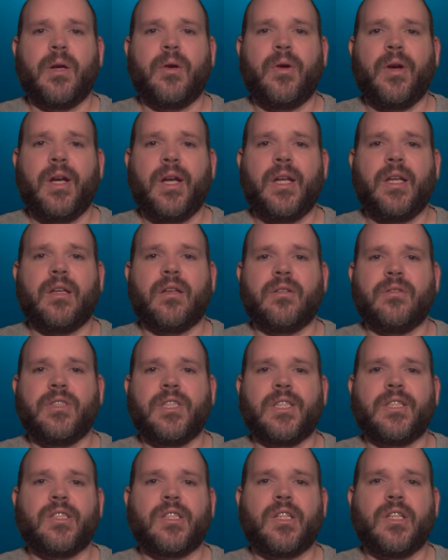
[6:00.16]
rating of
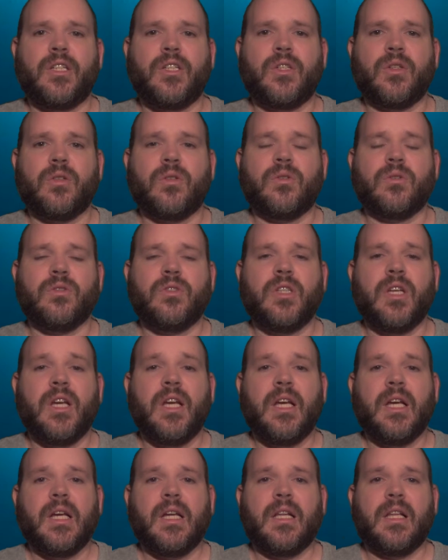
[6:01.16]
Jessica Jones.
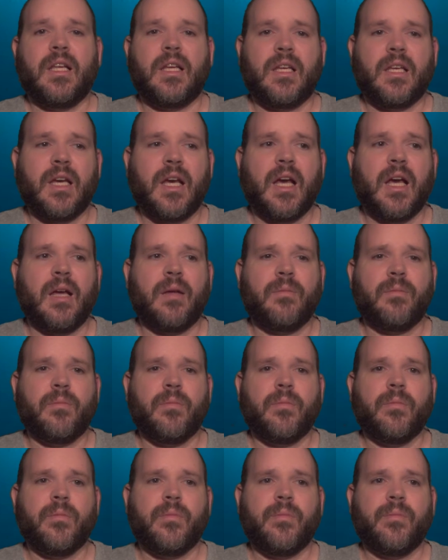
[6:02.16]
Like, at
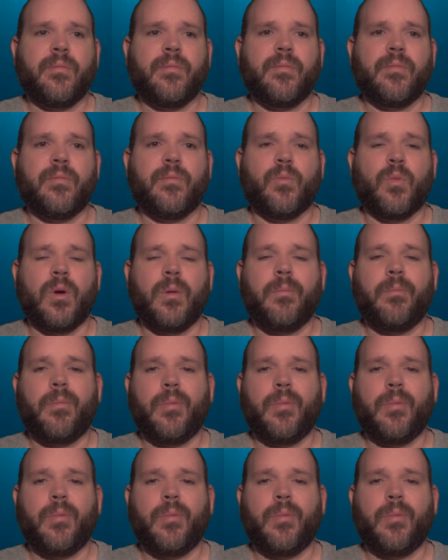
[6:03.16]
one